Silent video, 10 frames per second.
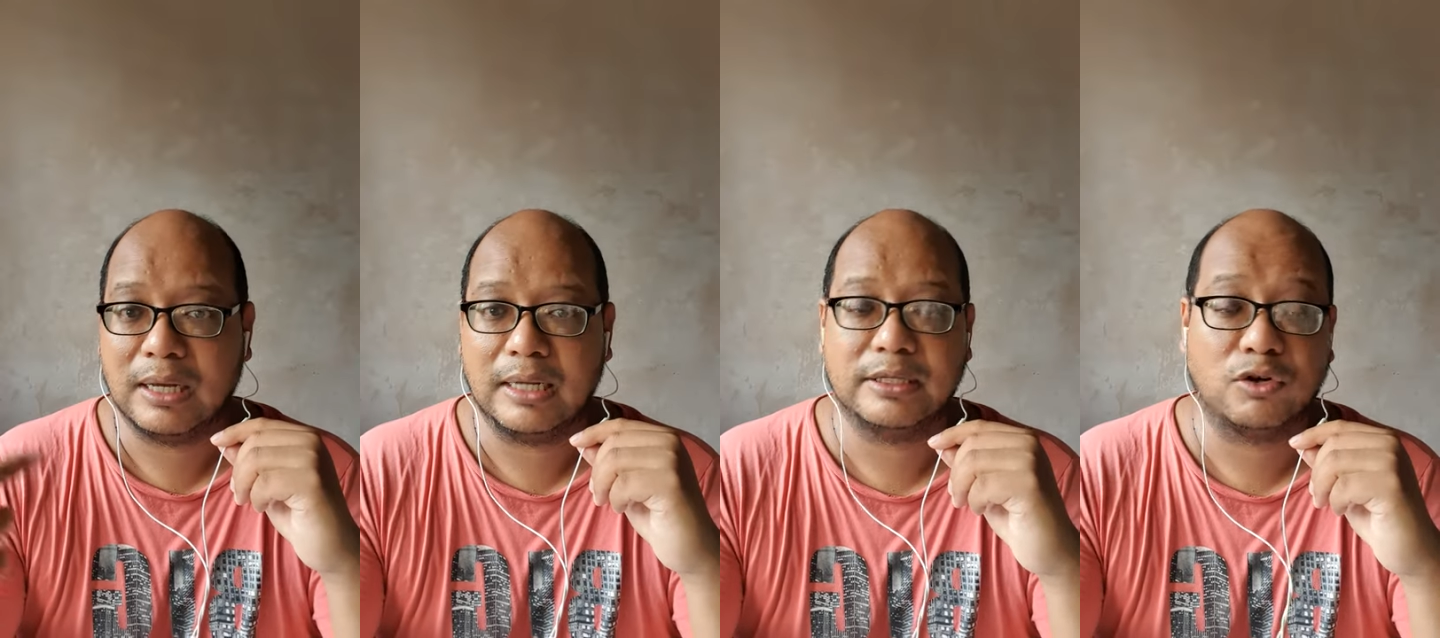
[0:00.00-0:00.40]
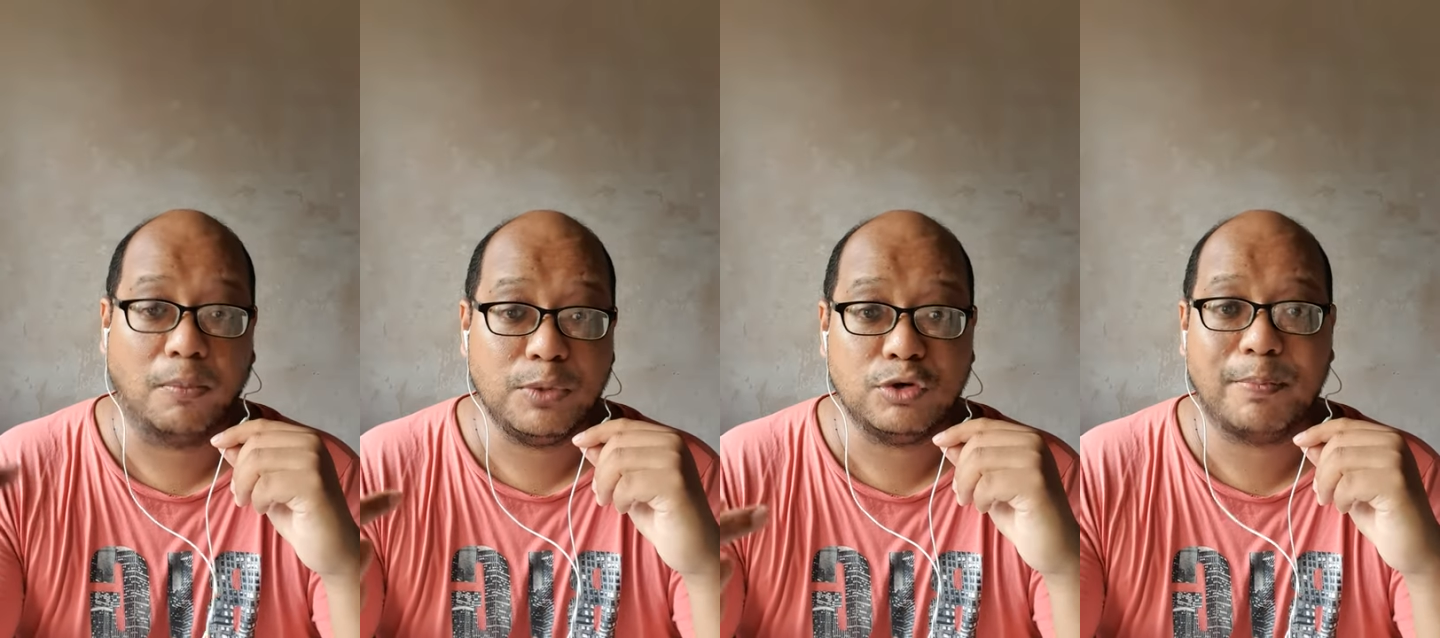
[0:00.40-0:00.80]
the
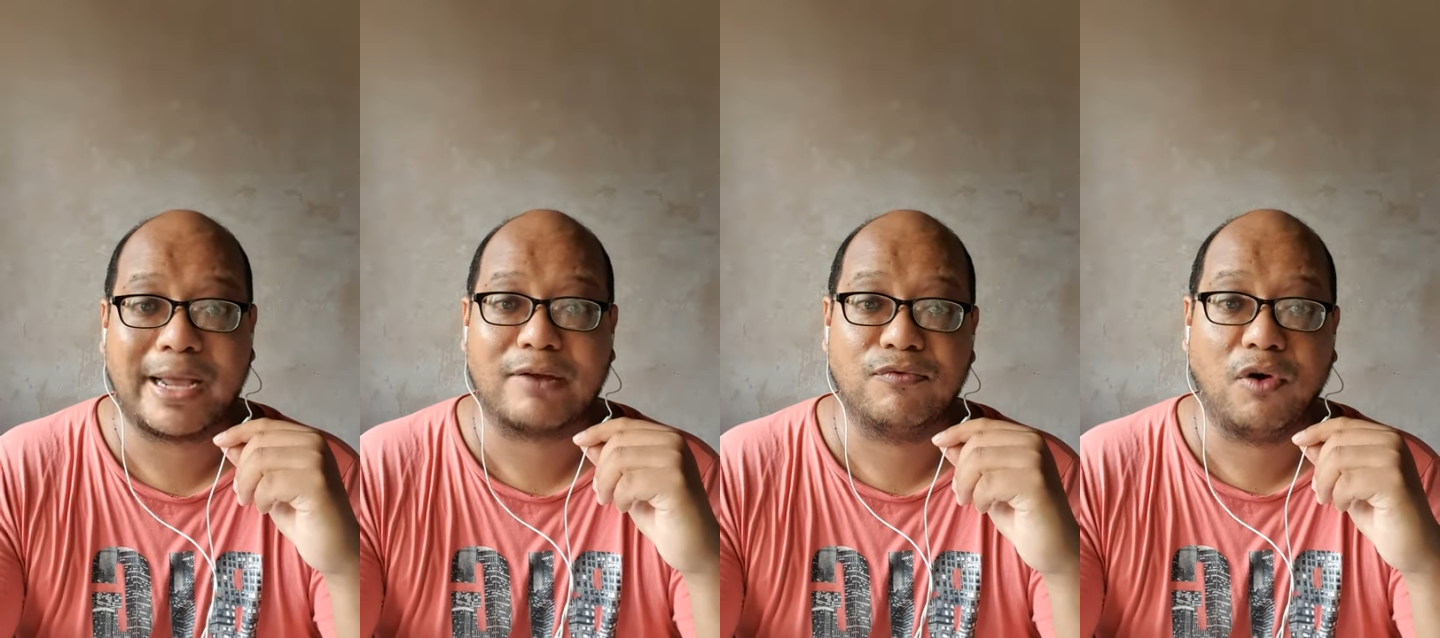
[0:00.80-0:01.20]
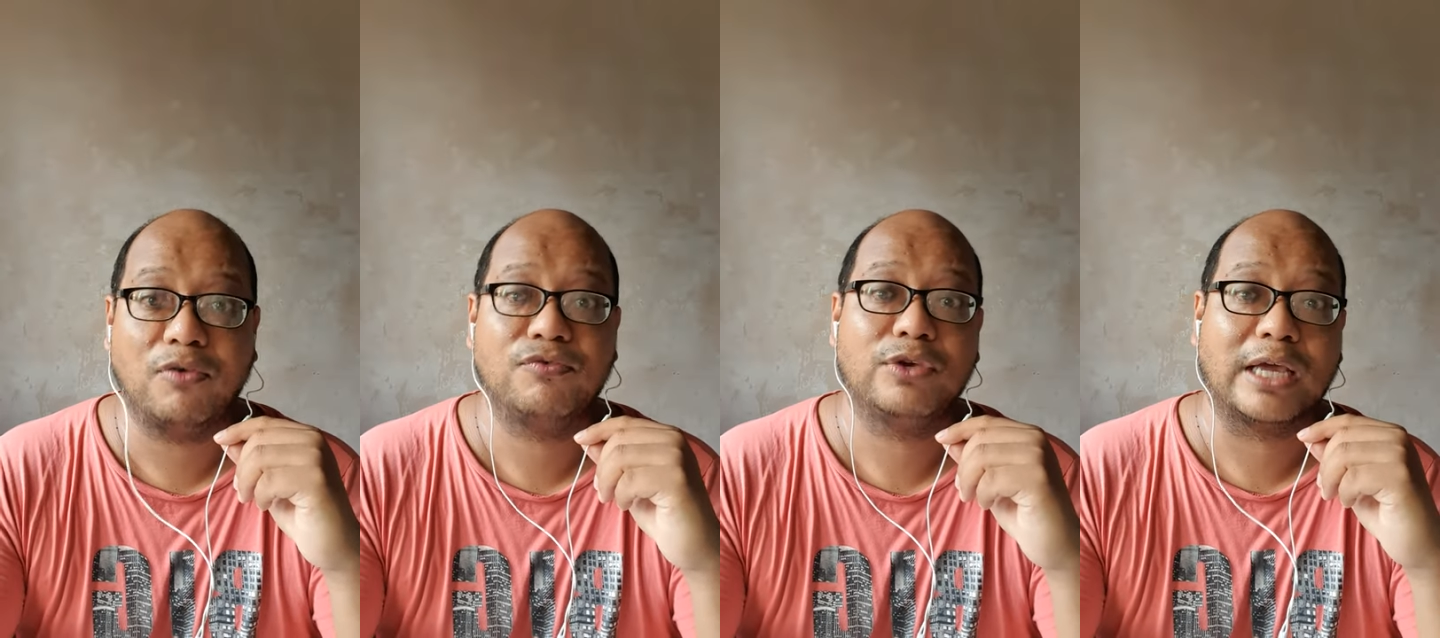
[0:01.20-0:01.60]
commute back and
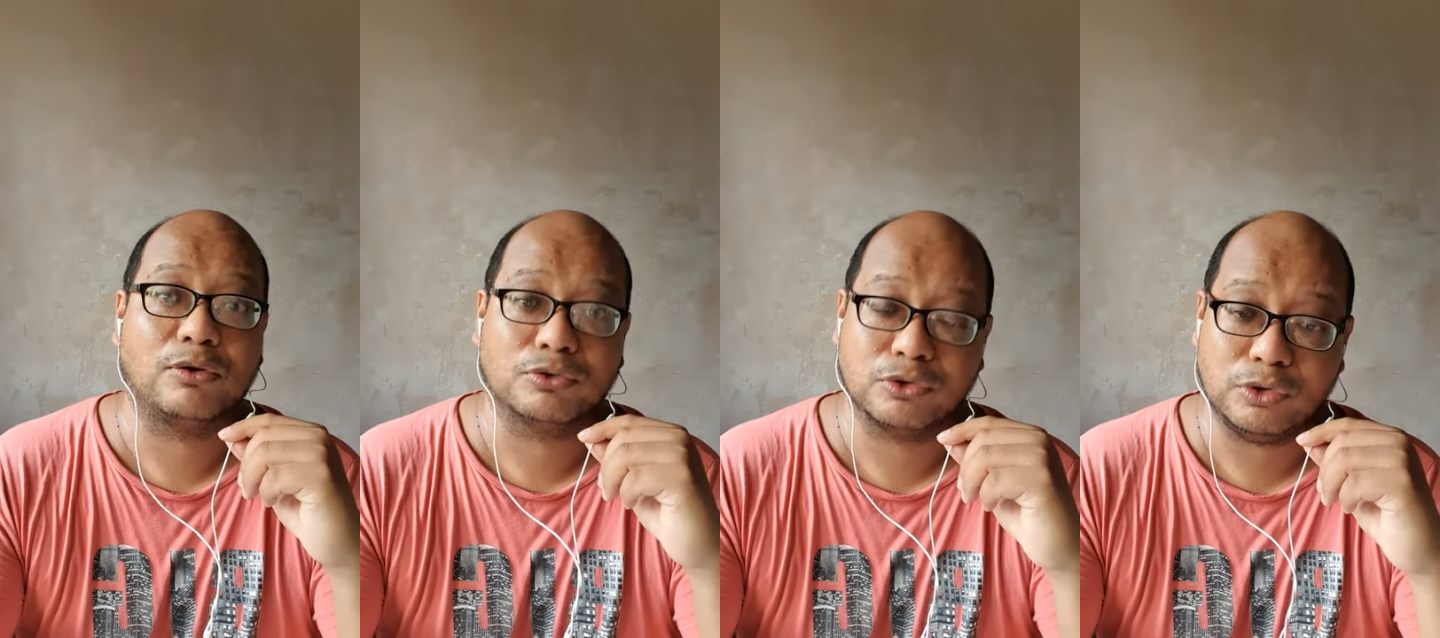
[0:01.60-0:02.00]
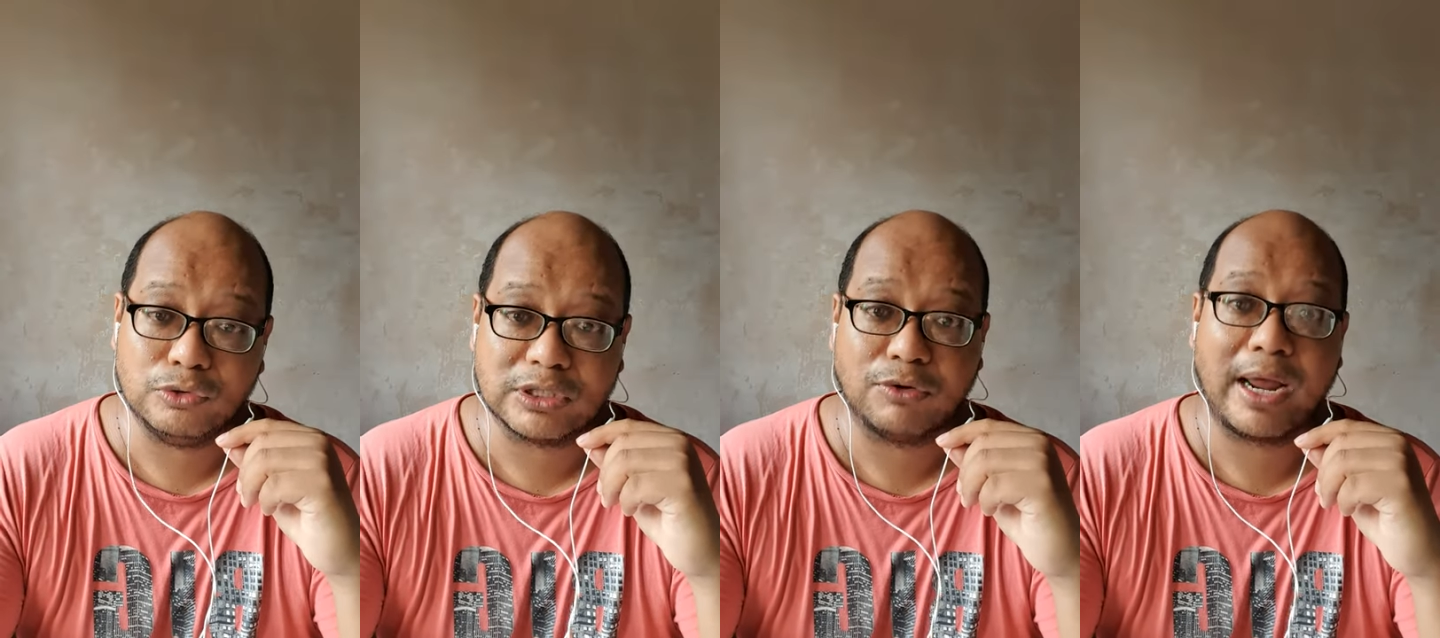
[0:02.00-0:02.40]
forth, we can also
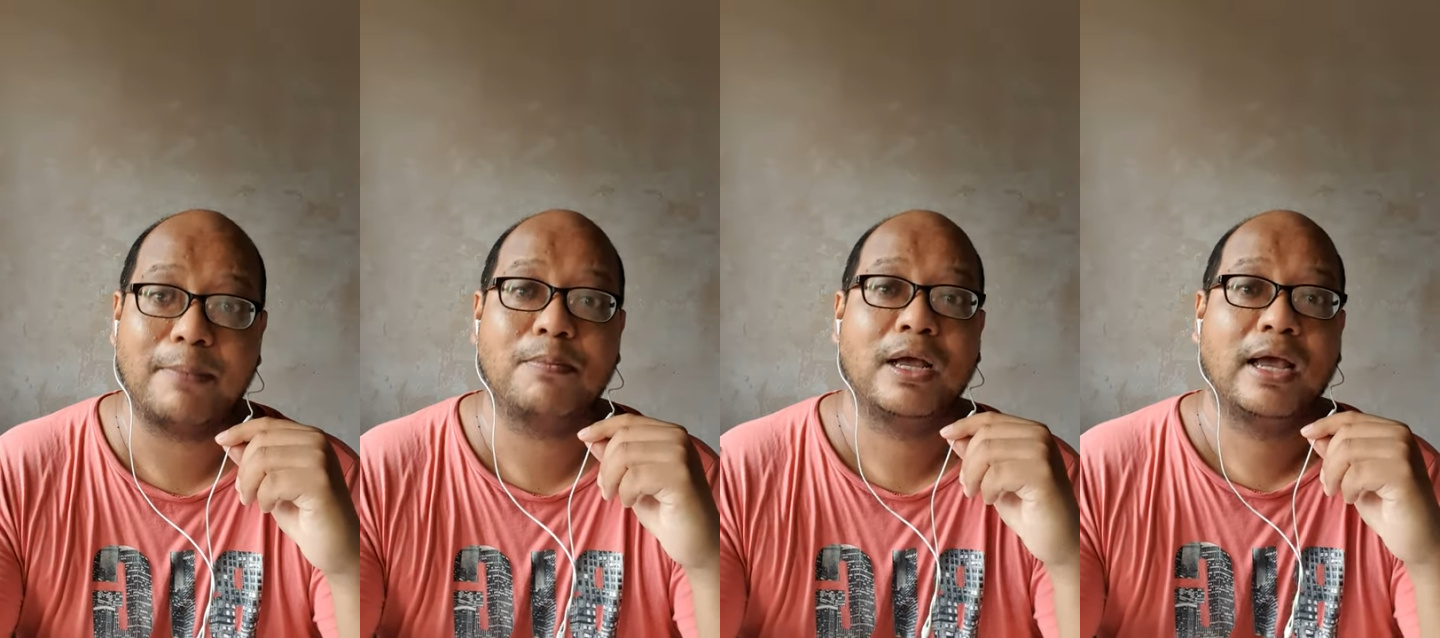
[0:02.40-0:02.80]
use a Grab.